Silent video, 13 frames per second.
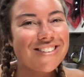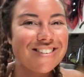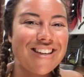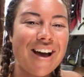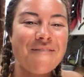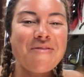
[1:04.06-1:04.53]

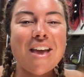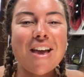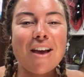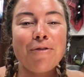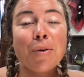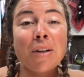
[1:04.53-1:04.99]
Yeah,
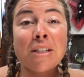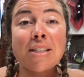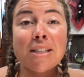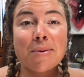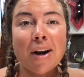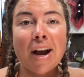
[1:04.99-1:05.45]
if you want to
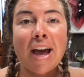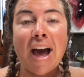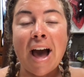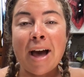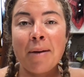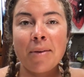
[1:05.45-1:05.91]
see where I
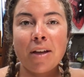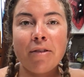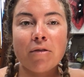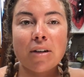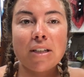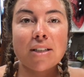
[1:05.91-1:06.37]
am
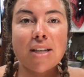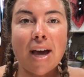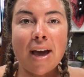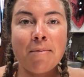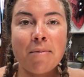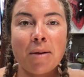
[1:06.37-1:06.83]
in real
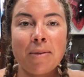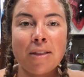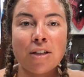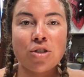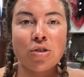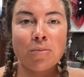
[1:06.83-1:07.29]
time, I'm in
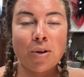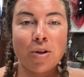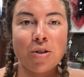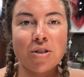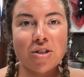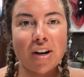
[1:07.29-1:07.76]
the
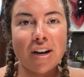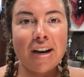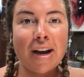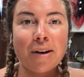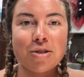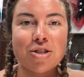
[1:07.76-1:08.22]
Tuamotus right
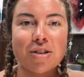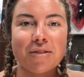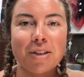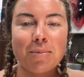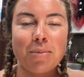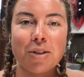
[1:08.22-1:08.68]
now, which are
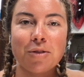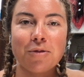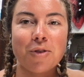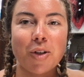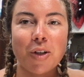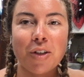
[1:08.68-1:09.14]
really
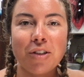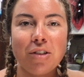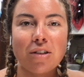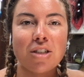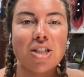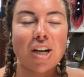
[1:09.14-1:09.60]
beautiful.
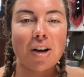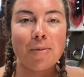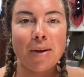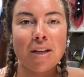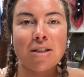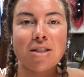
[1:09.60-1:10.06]
You can check
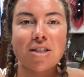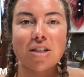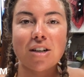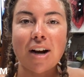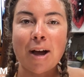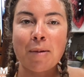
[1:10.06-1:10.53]
out my
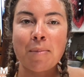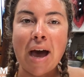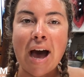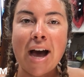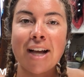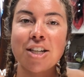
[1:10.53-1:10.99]
Instagram
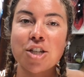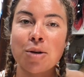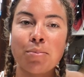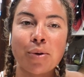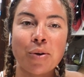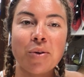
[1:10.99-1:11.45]
at
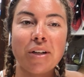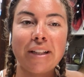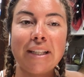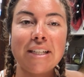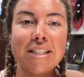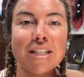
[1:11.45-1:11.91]

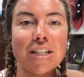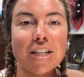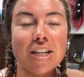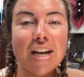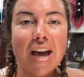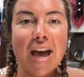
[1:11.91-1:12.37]

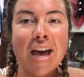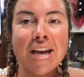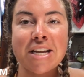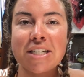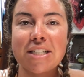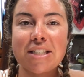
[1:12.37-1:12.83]
boatlizard
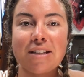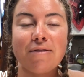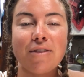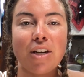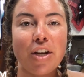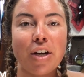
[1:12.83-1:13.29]
and see
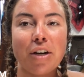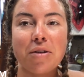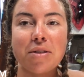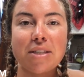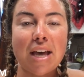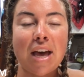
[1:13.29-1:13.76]

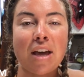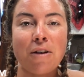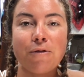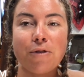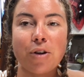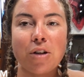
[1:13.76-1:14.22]
videos
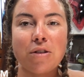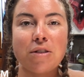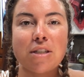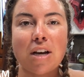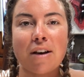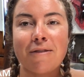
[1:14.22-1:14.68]
and
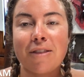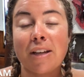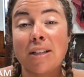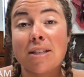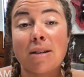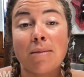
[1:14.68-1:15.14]
photos of
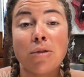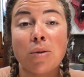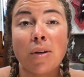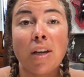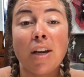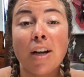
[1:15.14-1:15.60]
things that I'm
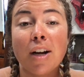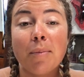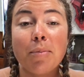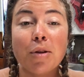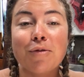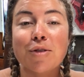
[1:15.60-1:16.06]
doing
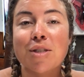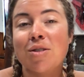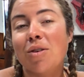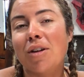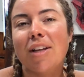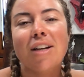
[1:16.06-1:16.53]
here, beautiful
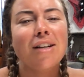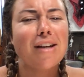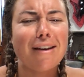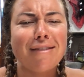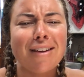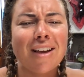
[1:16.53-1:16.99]
snorkeling,
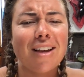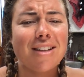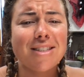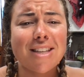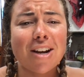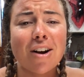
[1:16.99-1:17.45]
diving,
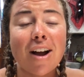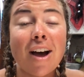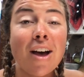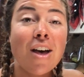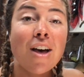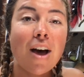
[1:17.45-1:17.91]
etc.
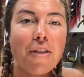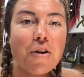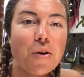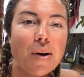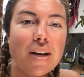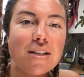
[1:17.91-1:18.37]

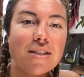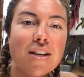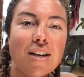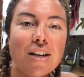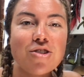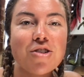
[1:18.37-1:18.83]
Otherwise,
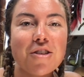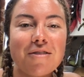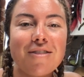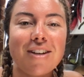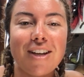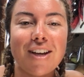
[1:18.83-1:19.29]
enjoy the
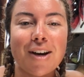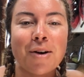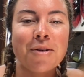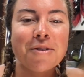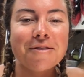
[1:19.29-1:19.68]
video.